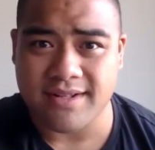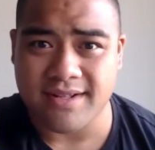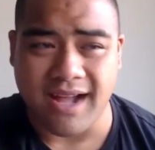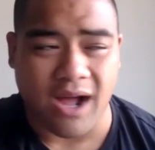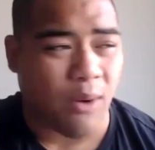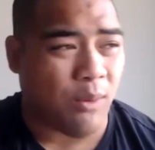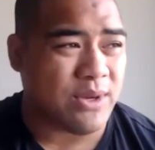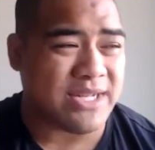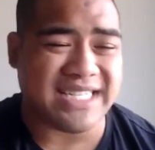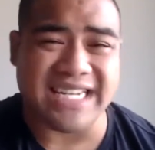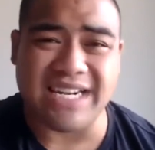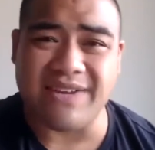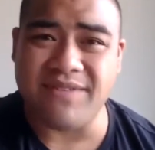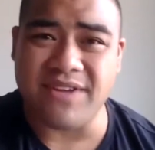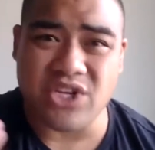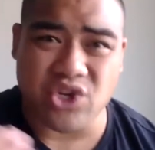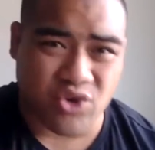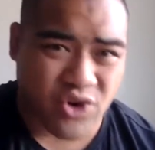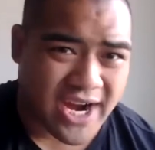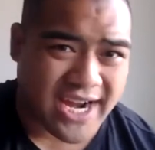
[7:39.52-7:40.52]
I wasn't
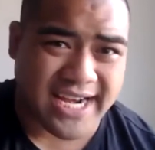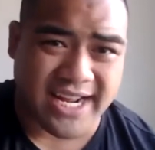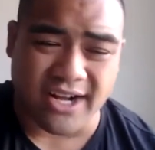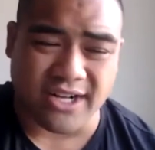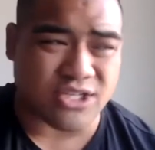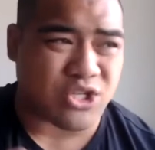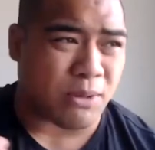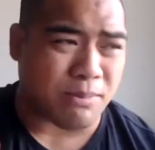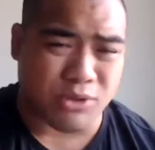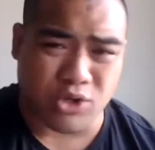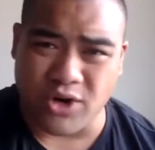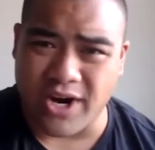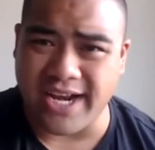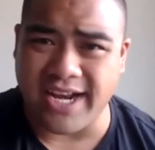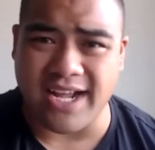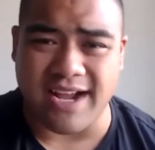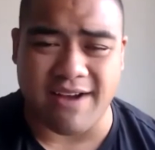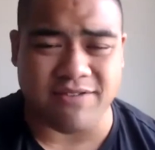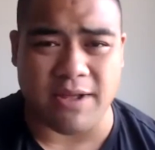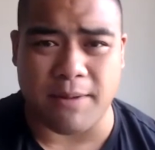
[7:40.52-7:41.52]
even training. I stopped
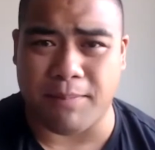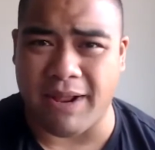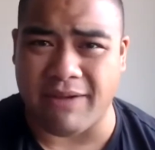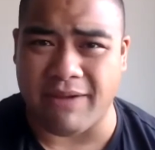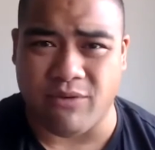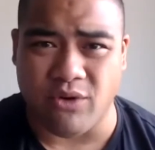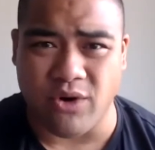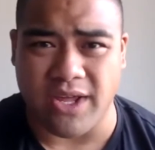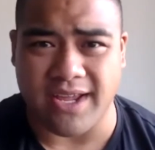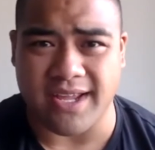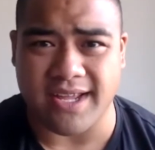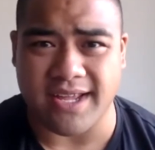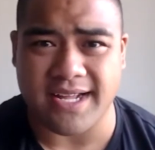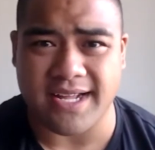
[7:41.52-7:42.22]
training after I played footy.